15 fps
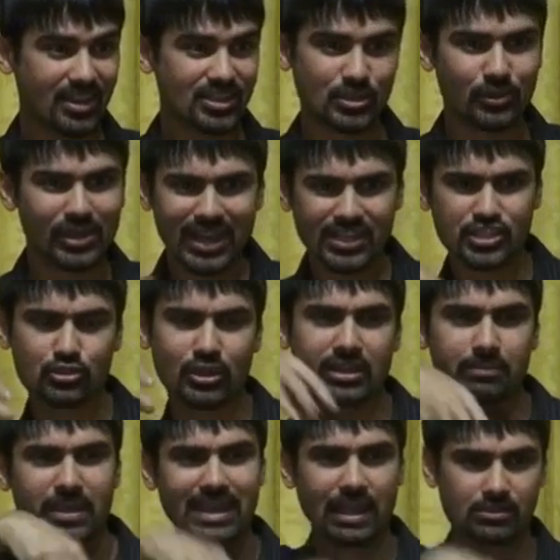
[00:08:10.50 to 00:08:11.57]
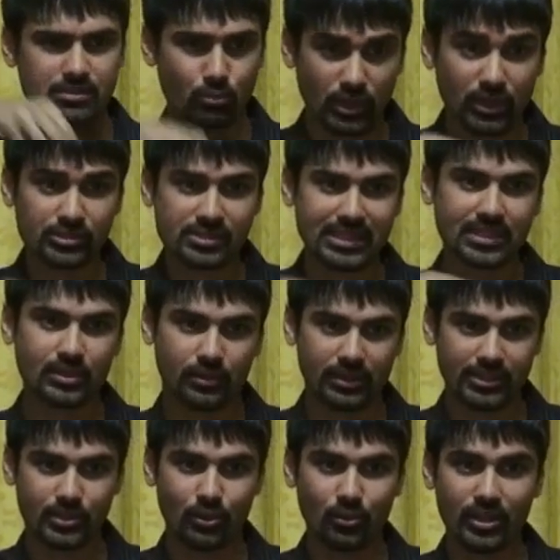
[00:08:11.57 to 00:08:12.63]
So we're not just trying to pick out real signal in
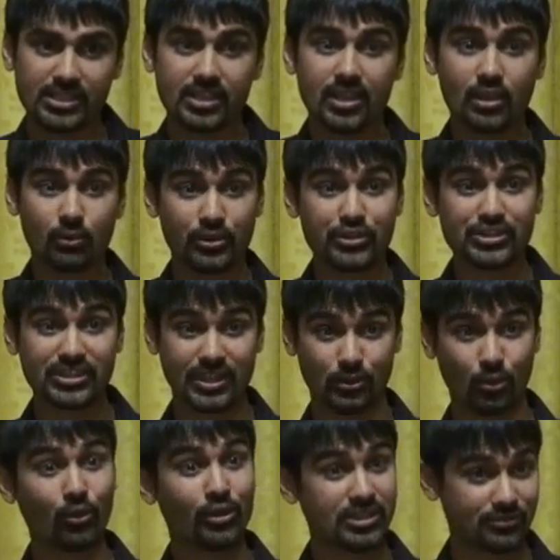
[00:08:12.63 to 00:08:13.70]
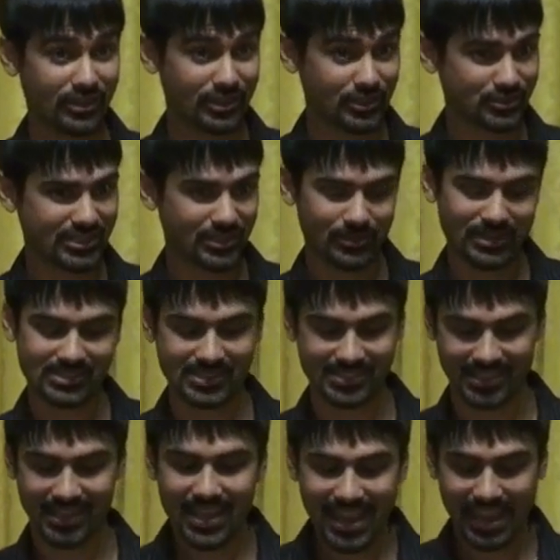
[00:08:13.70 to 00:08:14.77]
the noise, we're using the noise for interesting reasons,
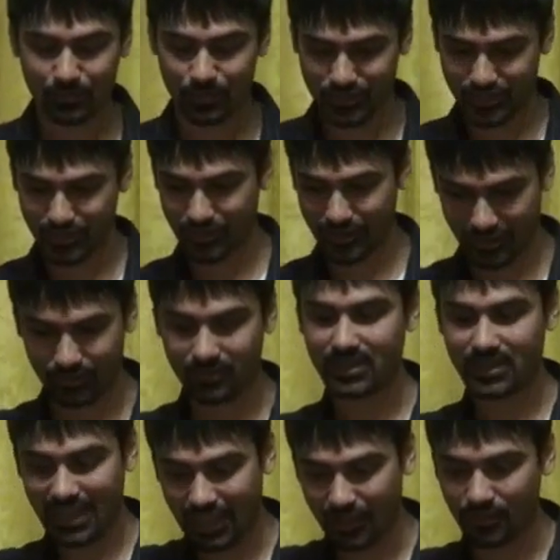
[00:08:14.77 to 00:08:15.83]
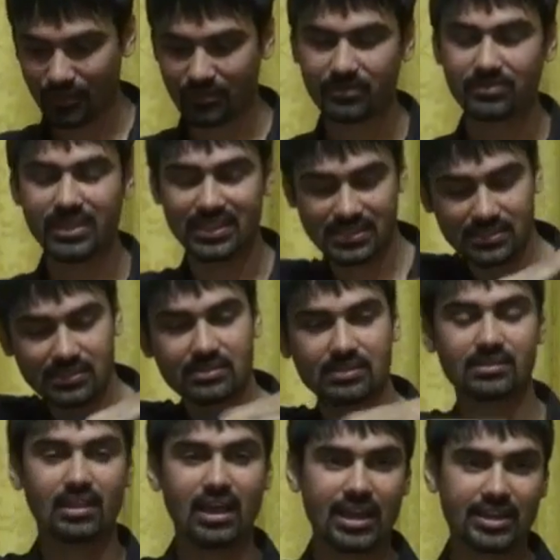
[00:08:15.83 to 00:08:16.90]
and, and we'll show you how this
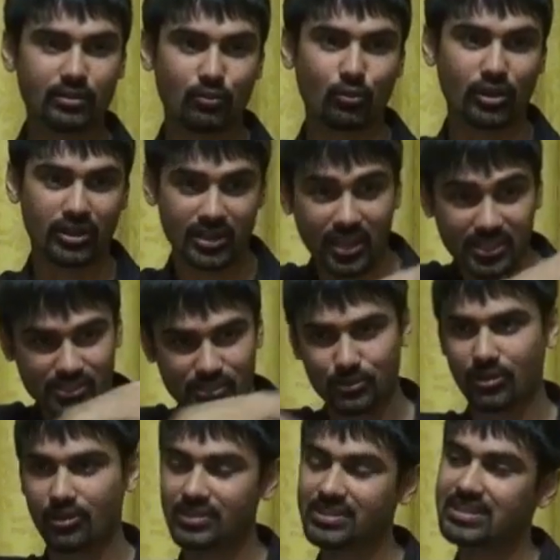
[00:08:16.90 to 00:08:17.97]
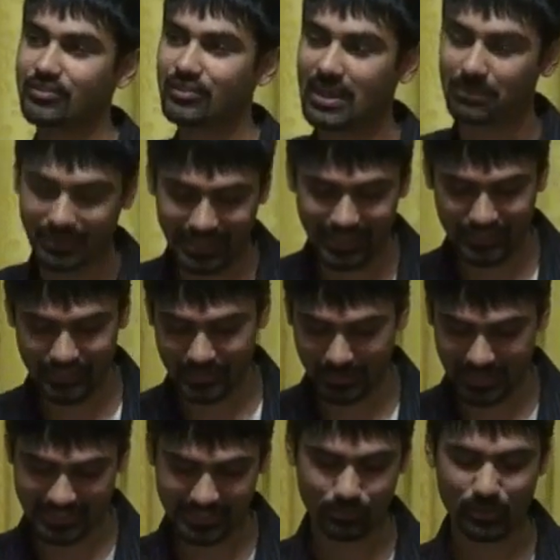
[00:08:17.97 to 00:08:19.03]
line of work cuts through all these different application
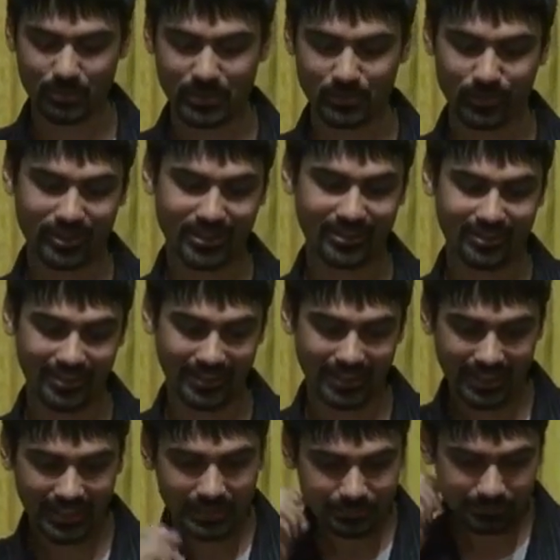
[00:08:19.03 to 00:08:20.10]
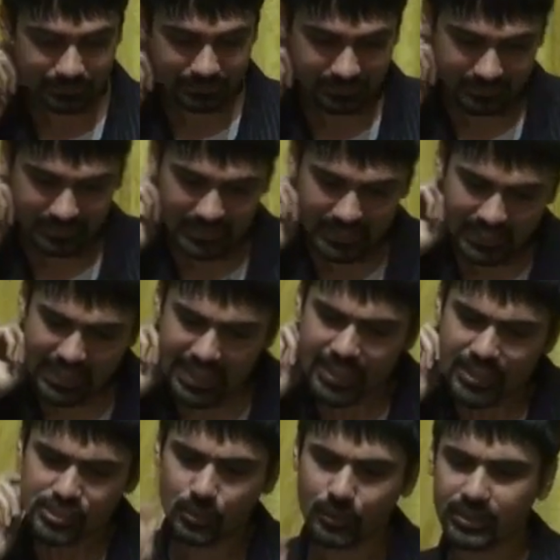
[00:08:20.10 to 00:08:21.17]
spaces we've been working on.
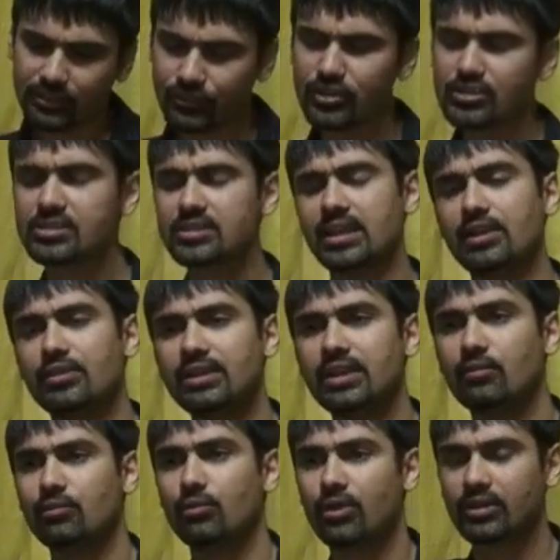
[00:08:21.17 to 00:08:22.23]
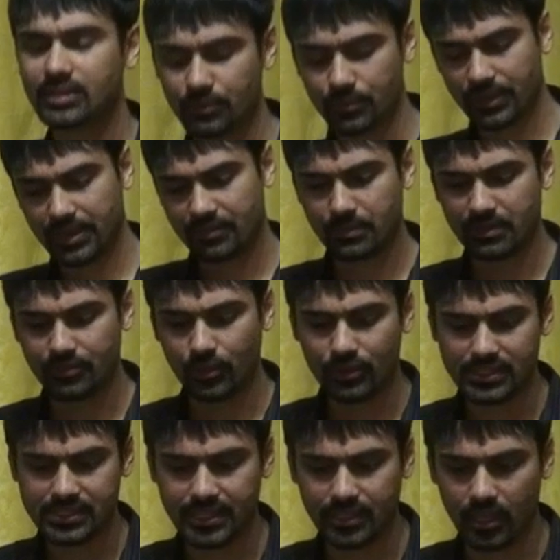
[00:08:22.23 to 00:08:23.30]
So in the first area of work that we've been
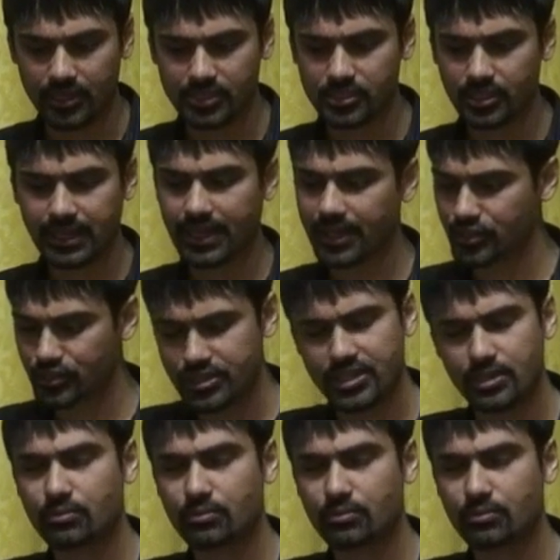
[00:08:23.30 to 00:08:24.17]
focusing on is looking at energy,